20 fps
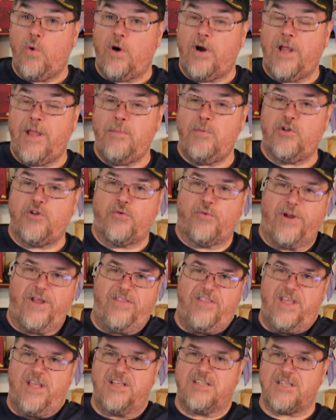were able to
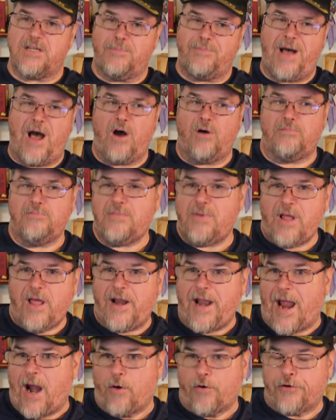read these in about
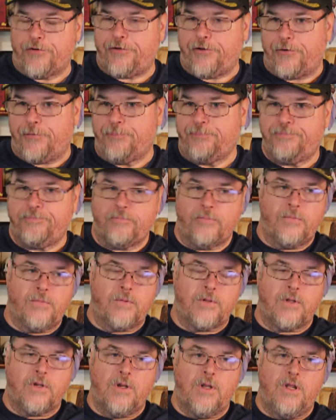an hour or 2.
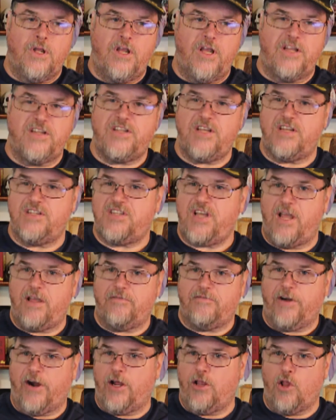It didn't take
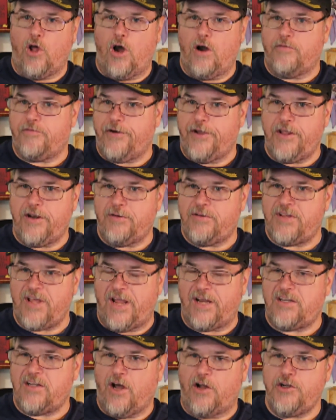very long for you to
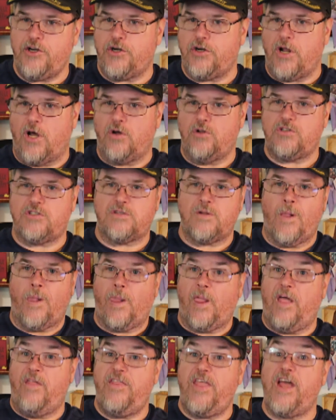take down your notes,
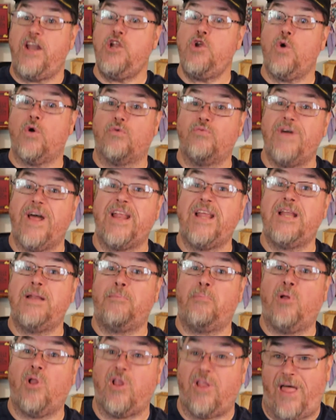and then you were ready
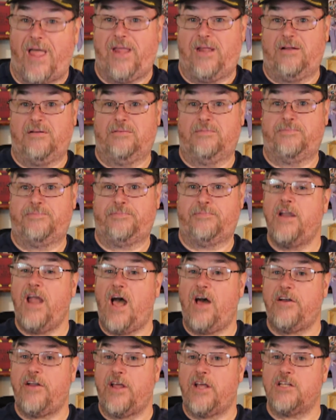to play.
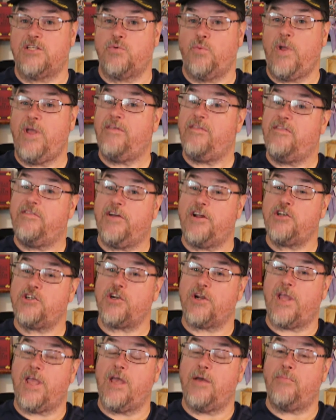Nowadays, we have
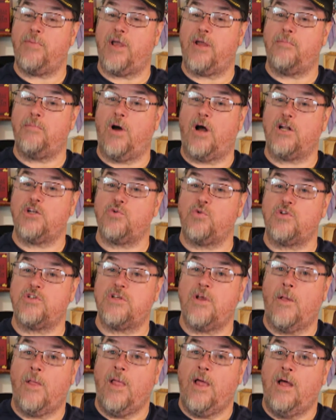adventure campaign
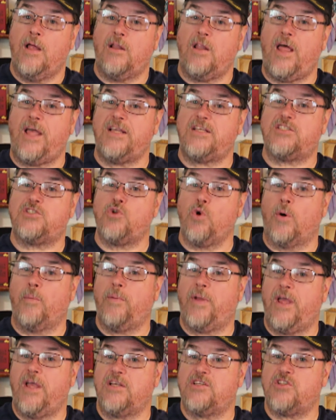modules like
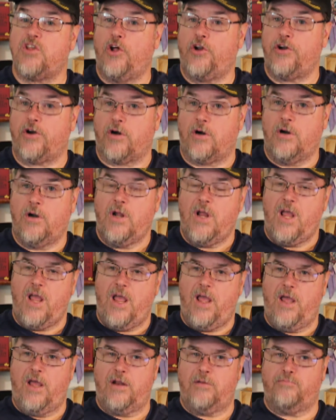Storm King's Thunder
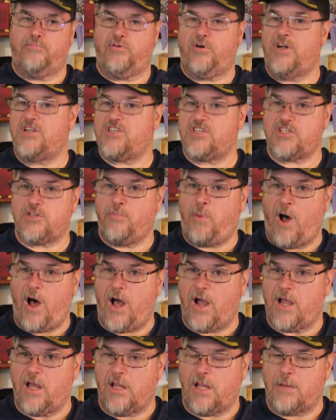and Prince's
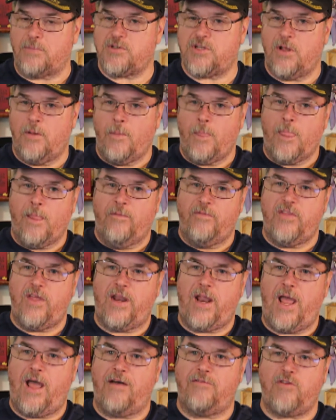Apocalypse
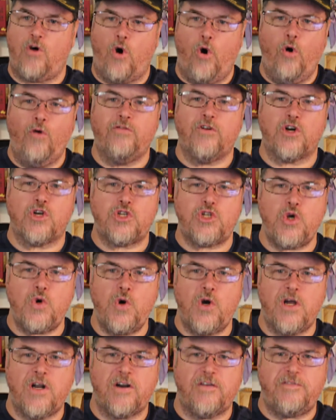that have over
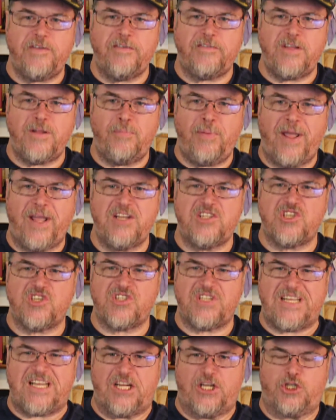250
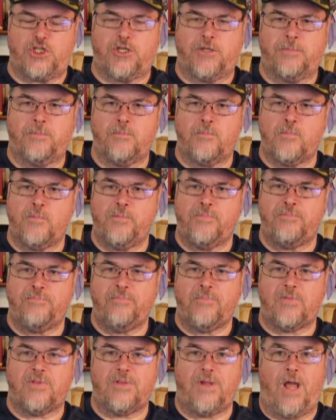pages each.
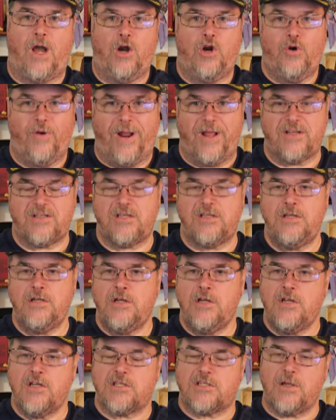Now granted,
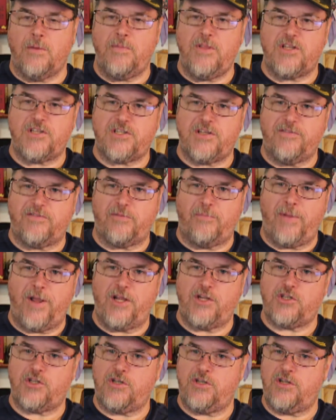some of this
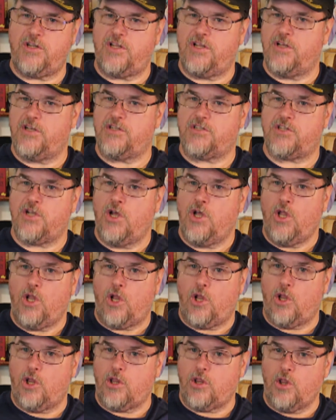information is
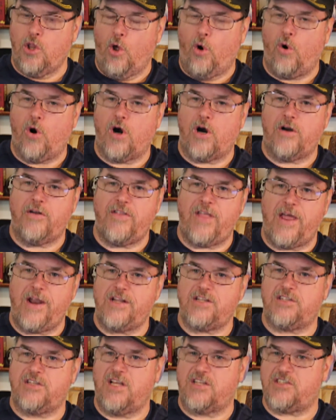lore
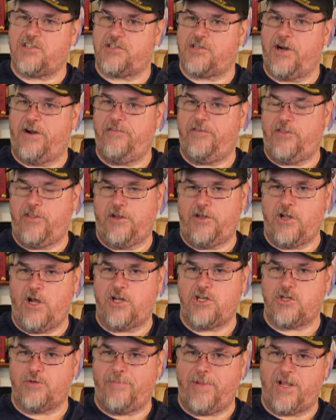that is necessary for the
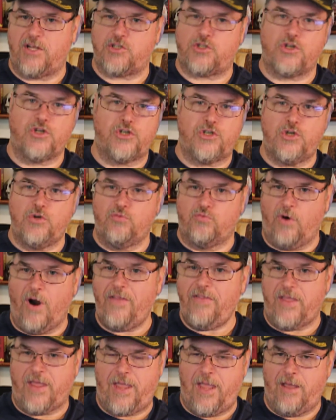Dungeon Master to
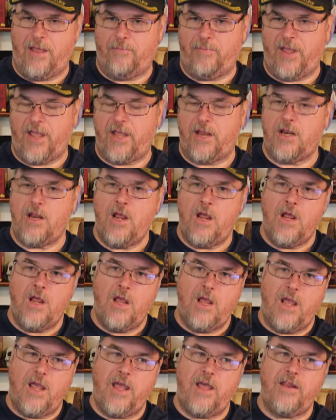run the campaign,
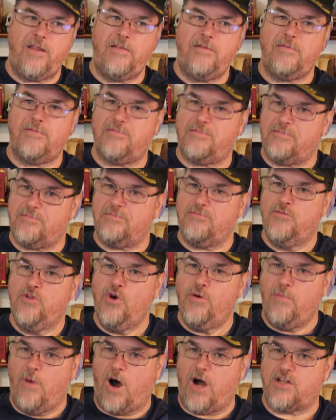and
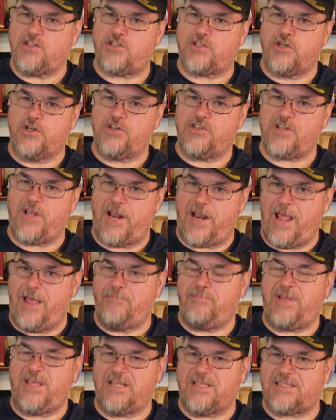new monsters and
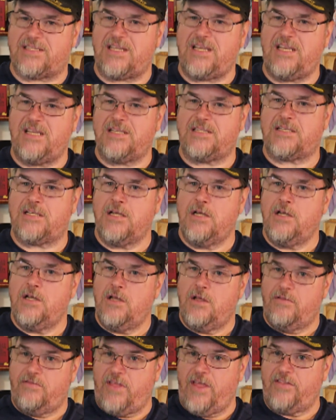NPCs
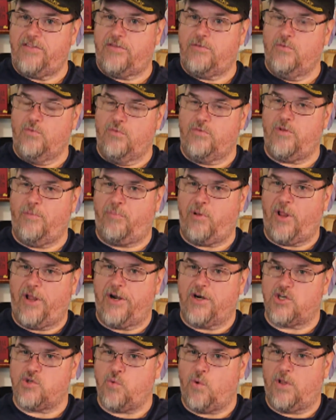that the
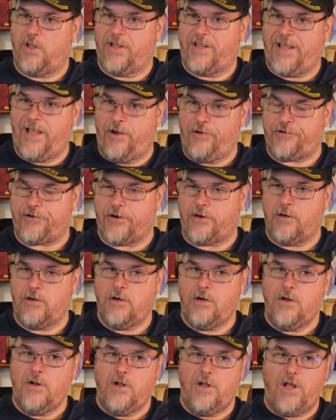players will encounter.
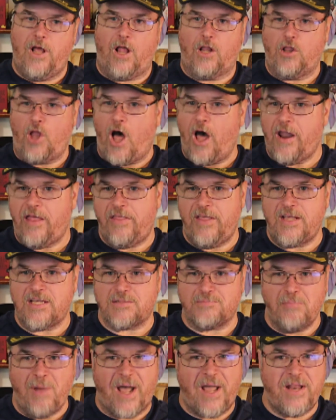Now a lot of
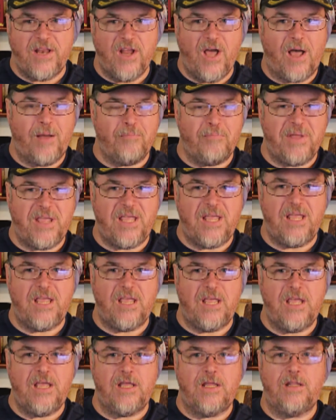these might not
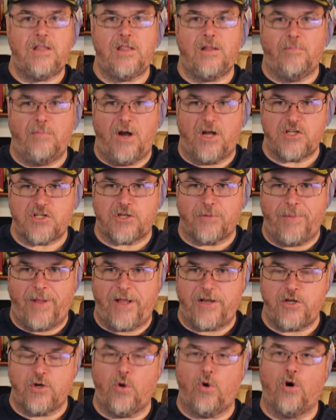be in the Monster
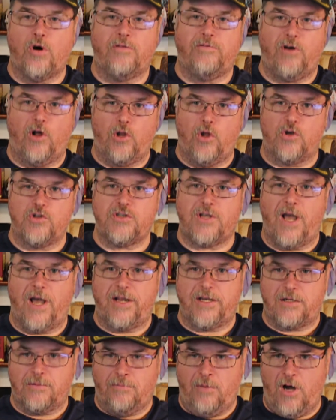Manual or Volo's
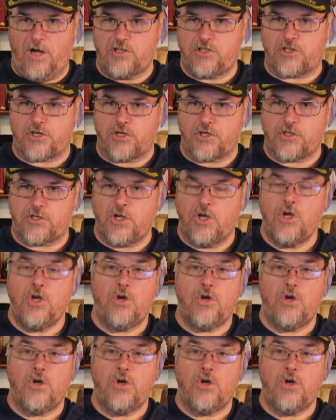Guide to Monsters,